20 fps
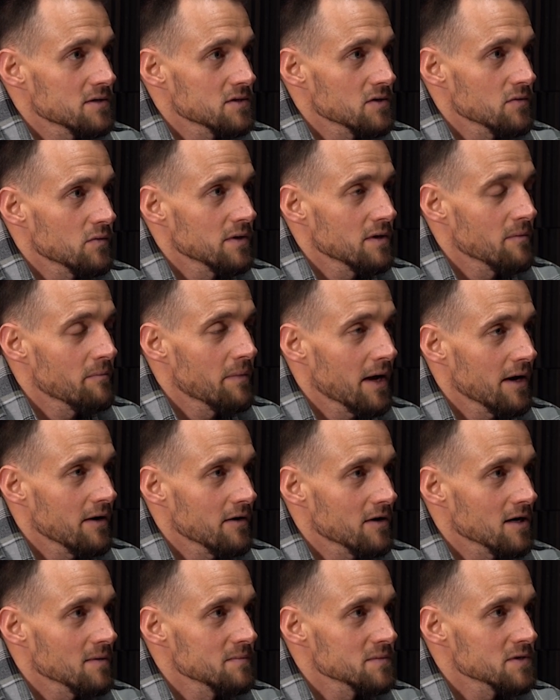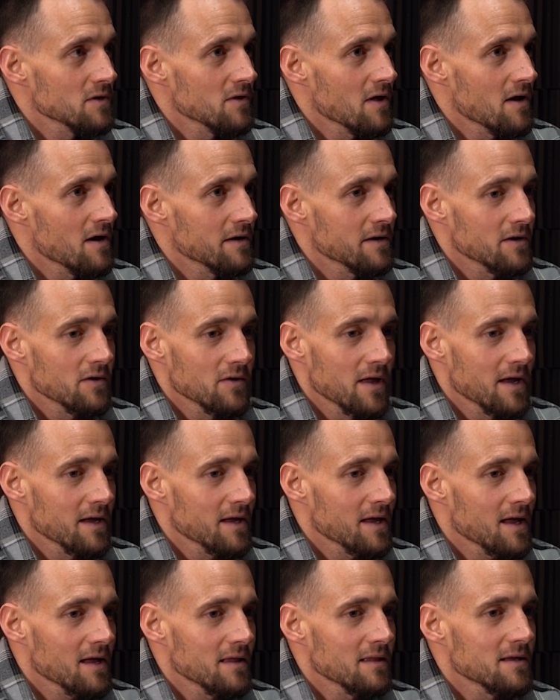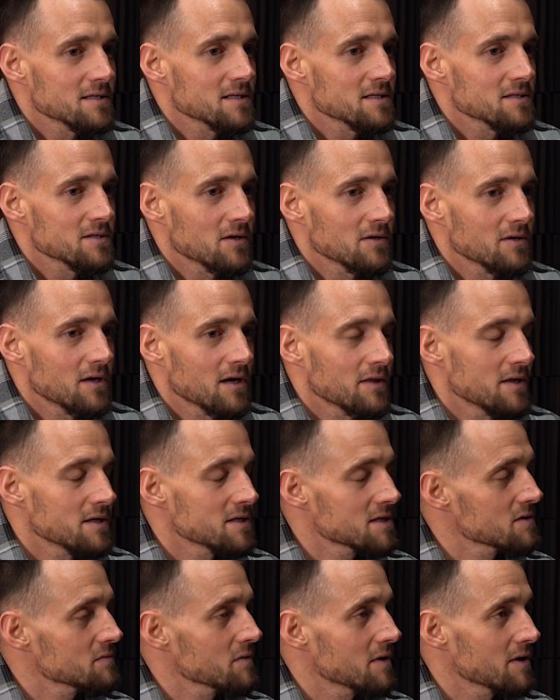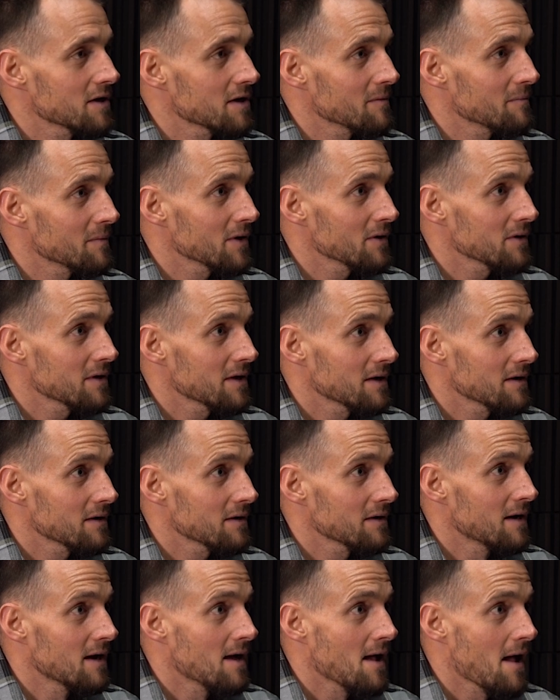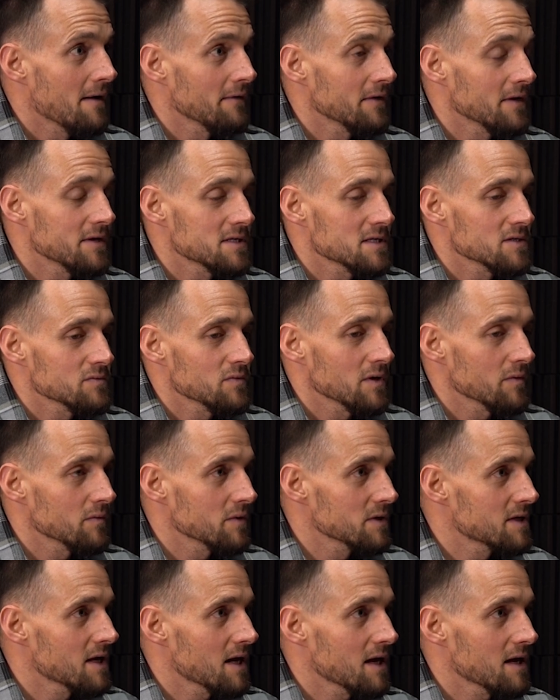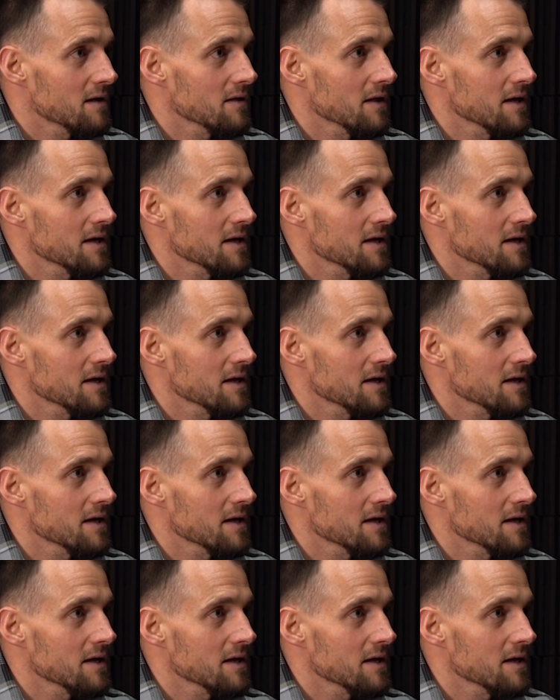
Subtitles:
So when a buyer comes along, you're like, hey, this is all done. This is what you can build here. This is what it would take.